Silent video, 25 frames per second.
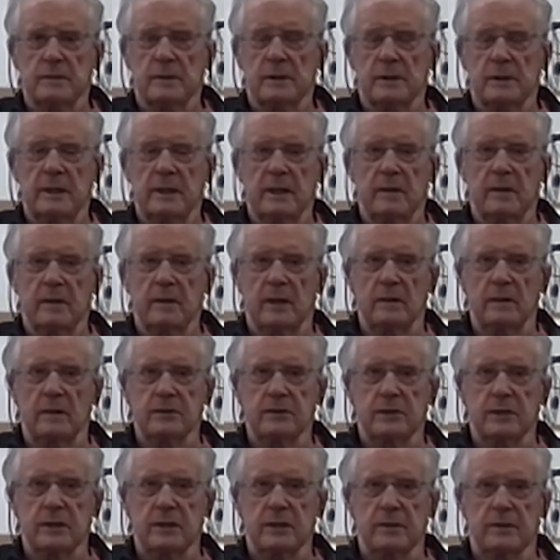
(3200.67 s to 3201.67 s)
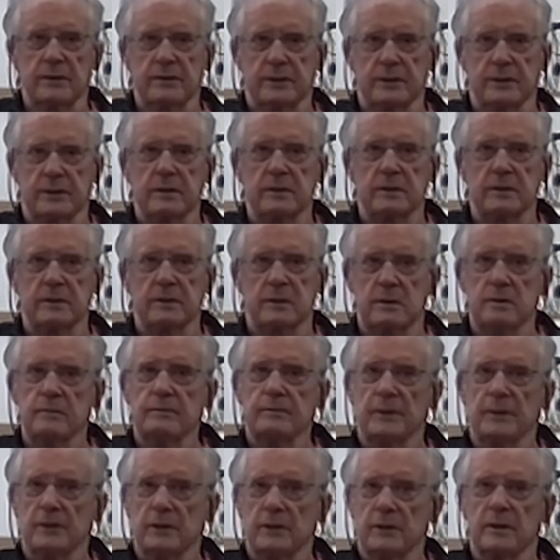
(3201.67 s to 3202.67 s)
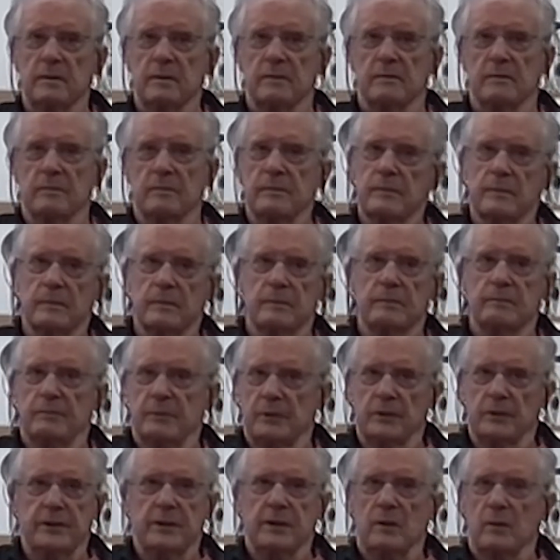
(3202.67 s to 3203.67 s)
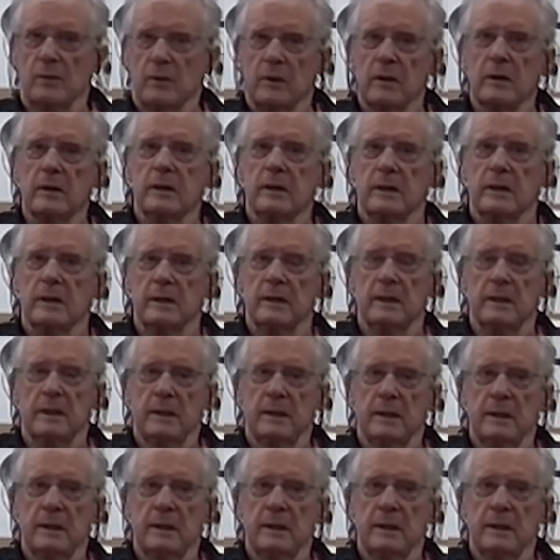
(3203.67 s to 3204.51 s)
Anyway, I was able to continue building work, and